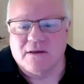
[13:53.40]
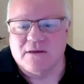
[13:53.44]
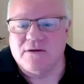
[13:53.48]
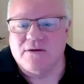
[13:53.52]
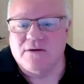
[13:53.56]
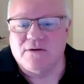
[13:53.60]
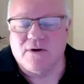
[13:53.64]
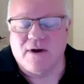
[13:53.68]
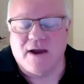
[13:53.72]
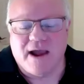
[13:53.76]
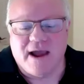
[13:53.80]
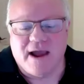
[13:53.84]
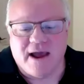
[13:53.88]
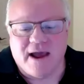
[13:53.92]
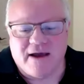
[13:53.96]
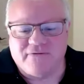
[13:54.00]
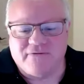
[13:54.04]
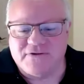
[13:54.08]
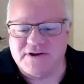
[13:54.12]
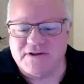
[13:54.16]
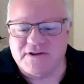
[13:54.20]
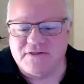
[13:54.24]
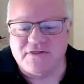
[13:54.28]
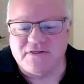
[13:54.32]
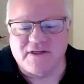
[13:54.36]
You
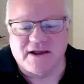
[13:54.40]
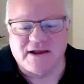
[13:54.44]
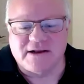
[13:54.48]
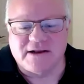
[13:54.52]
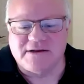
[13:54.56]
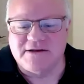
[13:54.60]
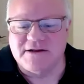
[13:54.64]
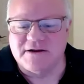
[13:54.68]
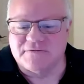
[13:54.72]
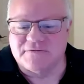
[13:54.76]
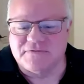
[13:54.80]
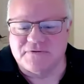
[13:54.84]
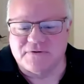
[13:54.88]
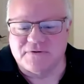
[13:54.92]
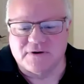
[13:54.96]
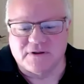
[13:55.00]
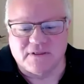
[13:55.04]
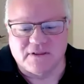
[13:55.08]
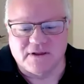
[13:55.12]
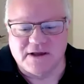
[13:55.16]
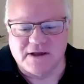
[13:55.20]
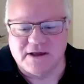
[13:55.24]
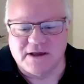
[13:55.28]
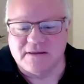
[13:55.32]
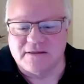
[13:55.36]
have to think
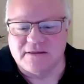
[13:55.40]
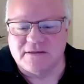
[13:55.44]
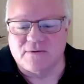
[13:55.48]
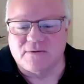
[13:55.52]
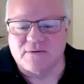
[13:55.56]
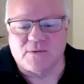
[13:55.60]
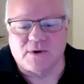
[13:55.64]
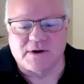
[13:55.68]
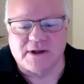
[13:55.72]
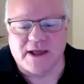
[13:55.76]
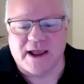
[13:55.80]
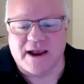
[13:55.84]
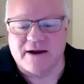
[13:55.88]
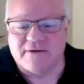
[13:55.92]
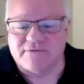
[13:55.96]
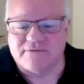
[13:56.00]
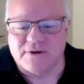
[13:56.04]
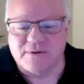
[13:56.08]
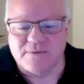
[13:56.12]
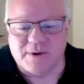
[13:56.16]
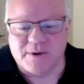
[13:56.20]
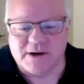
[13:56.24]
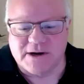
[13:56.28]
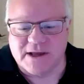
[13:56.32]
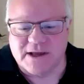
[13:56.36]
differently than what
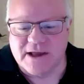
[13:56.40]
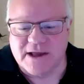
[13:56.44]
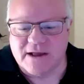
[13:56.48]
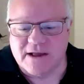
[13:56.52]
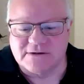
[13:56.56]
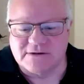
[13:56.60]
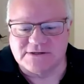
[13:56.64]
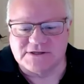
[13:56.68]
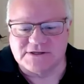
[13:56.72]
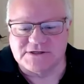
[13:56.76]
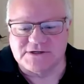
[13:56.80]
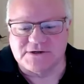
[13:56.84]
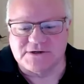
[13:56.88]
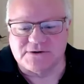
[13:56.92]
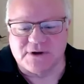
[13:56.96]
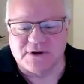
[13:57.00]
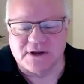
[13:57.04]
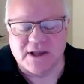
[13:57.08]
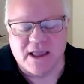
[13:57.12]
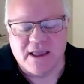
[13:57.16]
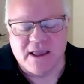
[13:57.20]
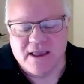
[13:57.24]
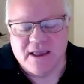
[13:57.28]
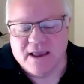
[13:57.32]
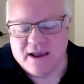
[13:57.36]
everybody else is
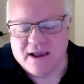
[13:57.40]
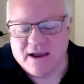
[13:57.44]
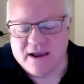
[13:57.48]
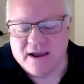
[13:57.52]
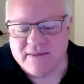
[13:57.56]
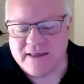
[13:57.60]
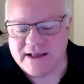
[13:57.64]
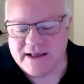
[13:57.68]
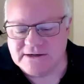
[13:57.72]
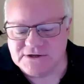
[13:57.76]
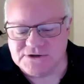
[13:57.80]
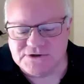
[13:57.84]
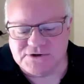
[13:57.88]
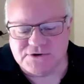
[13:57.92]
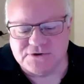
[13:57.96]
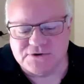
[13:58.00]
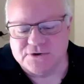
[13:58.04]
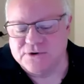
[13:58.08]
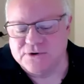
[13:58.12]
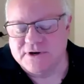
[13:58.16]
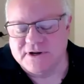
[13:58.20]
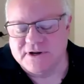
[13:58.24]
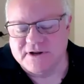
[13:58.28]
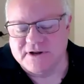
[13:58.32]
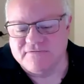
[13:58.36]
doing. And that's
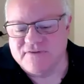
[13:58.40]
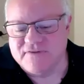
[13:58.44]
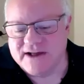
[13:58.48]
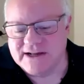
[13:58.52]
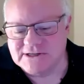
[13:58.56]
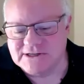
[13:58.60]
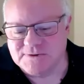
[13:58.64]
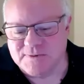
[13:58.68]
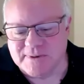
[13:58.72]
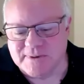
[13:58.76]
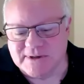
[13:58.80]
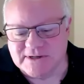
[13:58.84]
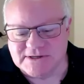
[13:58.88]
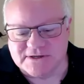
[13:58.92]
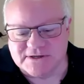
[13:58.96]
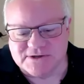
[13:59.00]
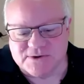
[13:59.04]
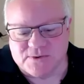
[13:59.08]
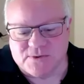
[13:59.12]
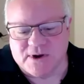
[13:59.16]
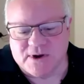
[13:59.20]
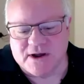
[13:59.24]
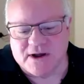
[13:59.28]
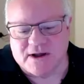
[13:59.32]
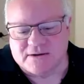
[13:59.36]
true in investments
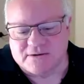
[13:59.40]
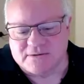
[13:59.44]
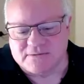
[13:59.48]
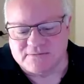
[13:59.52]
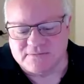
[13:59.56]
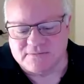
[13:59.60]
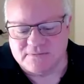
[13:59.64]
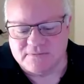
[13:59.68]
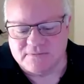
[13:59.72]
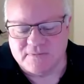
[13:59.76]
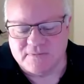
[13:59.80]
as well.